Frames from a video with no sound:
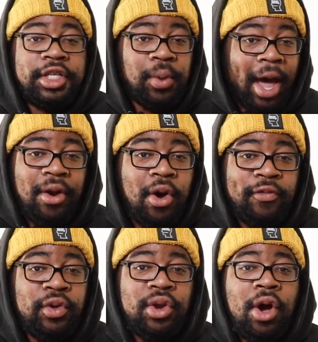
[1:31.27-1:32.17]
So I don't know
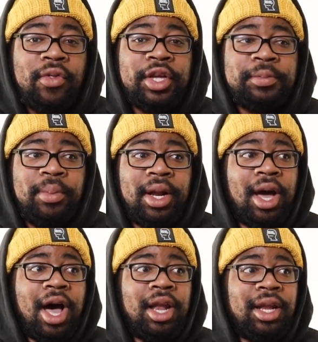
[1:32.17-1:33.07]
if you know this,
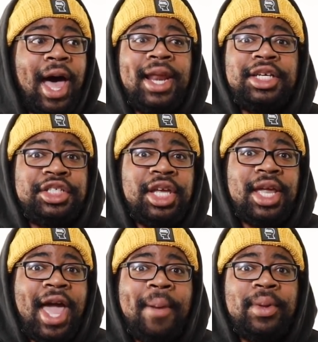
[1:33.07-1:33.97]
but a lot of shit
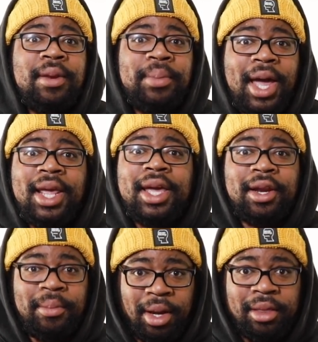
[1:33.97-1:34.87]
can happen in blading
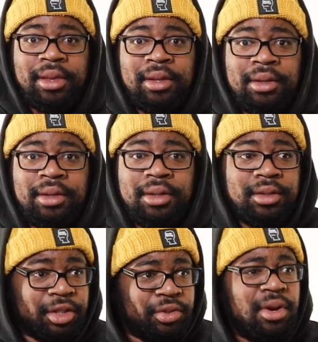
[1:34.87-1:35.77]
in a month.
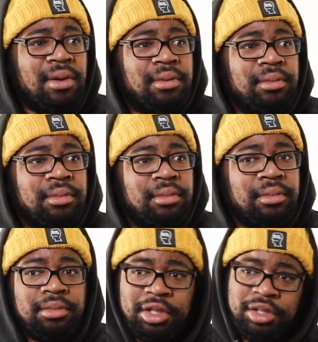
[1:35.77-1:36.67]
Did you know?
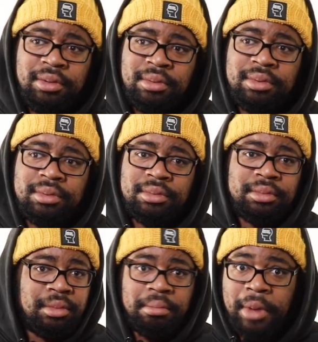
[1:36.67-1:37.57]
Did you?
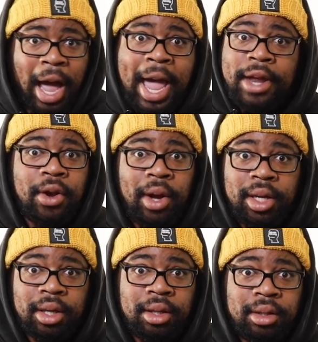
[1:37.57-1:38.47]
I had no
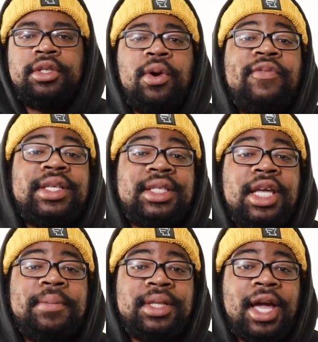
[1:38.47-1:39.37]
idea. So if it
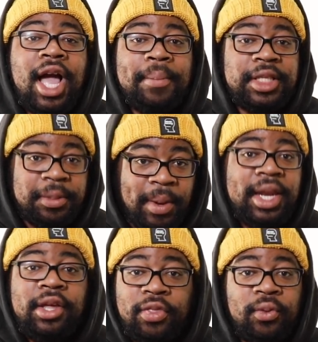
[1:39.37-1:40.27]
seems like I'm
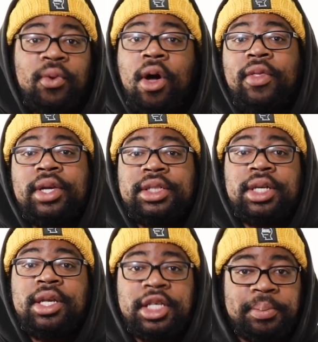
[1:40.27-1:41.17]
speeding through all this
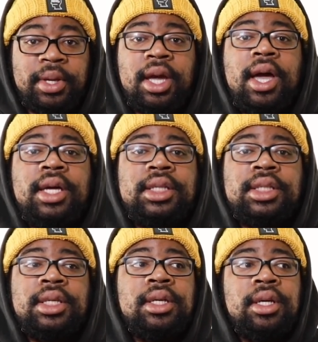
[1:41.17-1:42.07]
shit, it's
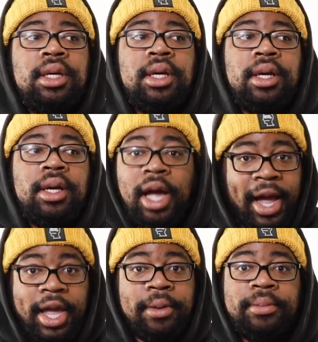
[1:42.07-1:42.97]
because
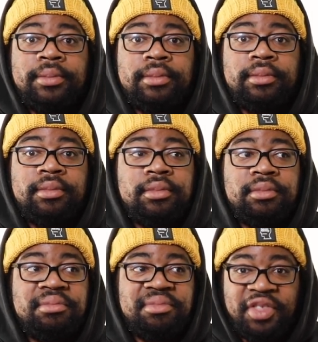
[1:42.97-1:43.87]
I am.
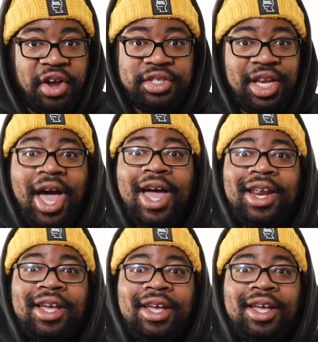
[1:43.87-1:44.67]
There's a lot.